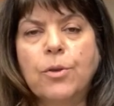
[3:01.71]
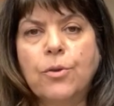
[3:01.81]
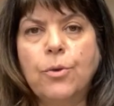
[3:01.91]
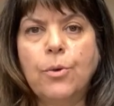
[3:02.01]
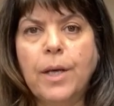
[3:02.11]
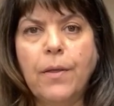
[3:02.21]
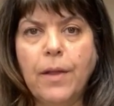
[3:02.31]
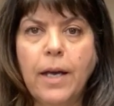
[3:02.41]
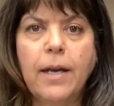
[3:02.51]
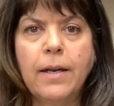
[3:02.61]
who can
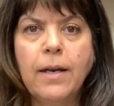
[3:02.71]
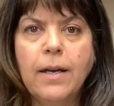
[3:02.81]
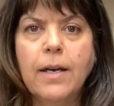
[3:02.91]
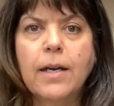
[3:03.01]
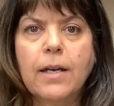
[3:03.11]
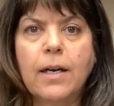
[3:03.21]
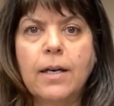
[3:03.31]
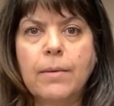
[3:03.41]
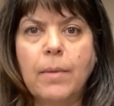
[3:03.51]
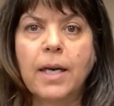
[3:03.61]
then
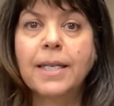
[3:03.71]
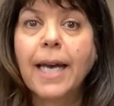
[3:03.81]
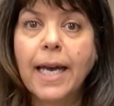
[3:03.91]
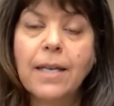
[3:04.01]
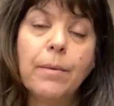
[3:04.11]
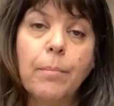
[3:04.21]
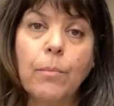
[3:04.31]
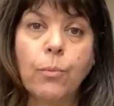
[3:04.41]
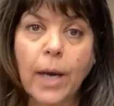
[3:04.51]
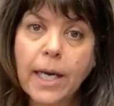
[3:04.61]
um, attend
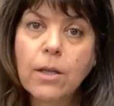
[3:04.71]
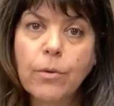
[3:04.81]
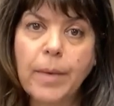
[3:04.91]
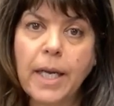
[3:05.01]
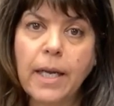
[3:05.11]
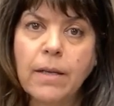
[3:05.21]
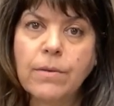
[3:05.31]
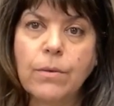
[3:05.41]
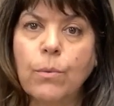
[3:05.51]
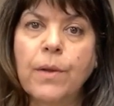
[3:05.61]
regular
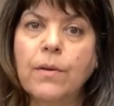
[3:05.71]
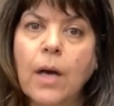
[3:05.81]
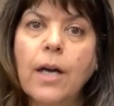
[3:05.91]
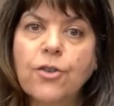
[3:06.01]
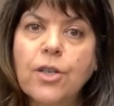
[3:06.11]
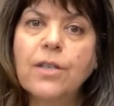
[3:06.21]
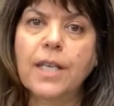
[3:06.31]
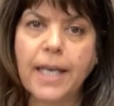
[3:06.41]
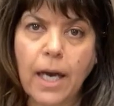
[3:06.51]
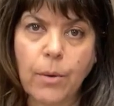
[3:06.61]
meetings with not just the
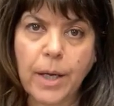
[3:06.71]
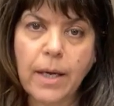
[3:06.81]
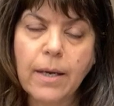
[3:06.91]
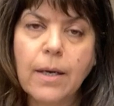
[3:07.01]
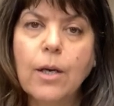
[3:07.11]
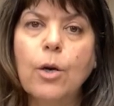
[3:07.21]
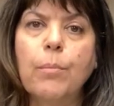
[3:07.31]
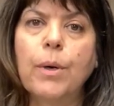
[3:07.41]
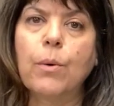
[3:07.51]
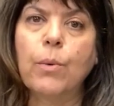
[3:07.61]
county,
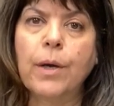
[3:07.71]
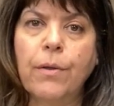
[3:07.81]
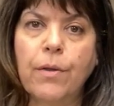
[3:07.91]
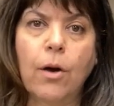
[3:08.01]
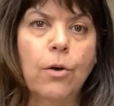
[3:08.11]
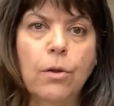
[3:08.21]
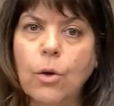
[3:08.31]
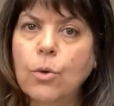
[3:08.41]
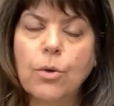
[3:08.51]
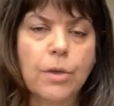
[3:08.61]
but with our
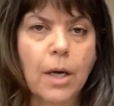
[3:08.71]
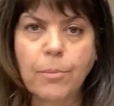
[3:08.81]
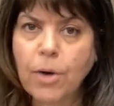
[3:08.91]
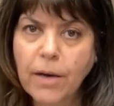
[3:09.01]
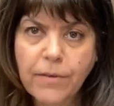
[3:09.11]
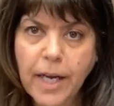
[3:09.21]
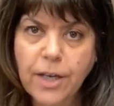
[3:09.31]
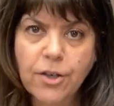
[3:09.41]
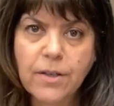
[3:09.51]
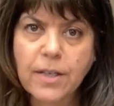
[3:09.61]
local nonprofit
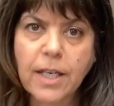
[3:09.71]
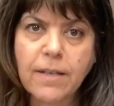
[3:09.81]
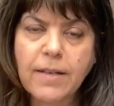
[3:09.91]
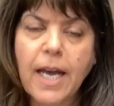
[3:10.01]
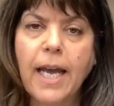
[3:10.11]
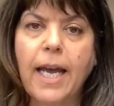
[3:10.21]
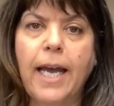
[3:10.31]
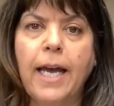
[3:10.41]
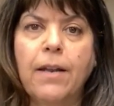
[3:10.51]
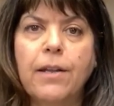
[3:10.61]
agencies,
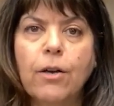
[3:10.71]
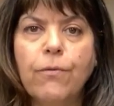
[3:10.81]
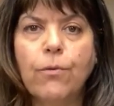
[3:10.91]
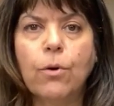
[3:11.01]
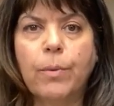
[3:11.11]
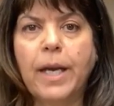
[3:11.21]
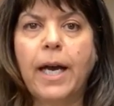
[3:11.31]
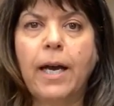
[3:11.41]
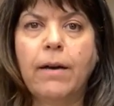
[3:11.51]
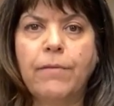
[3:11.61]
and therefore we
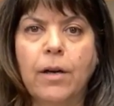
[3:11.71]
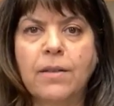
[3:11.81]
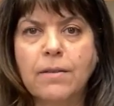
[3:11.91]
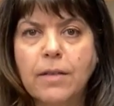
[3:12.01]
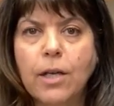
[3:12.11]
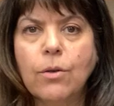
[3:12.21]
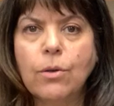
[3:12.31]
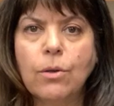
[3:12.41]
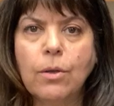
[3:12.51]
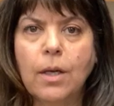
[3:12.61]
have a single